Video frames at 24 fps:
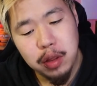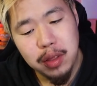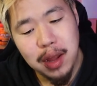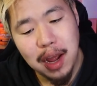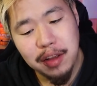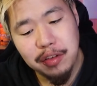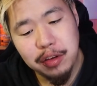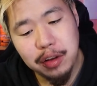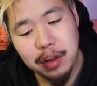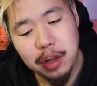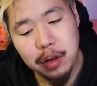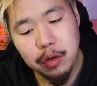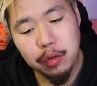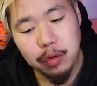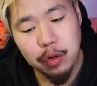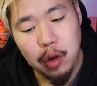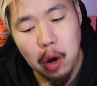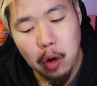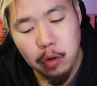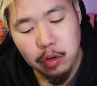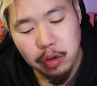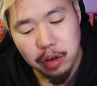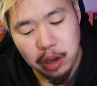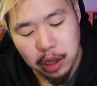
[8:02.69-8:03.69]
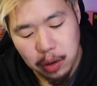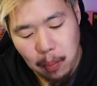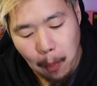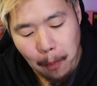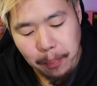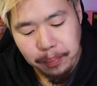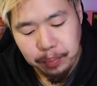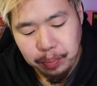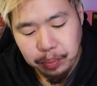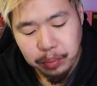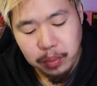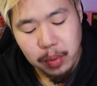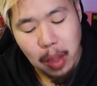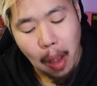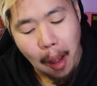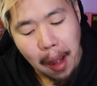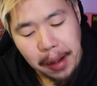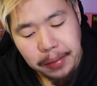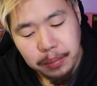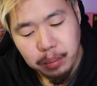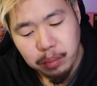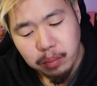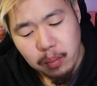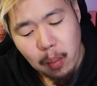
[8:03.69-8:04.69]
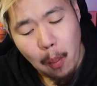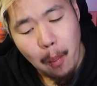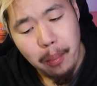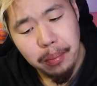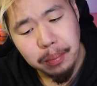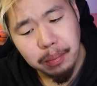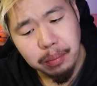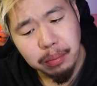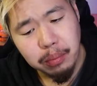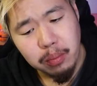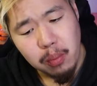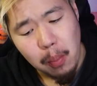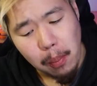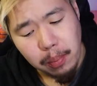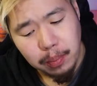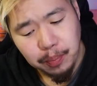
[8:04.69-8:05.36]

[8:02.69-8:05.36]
nice and low toasted. Mm.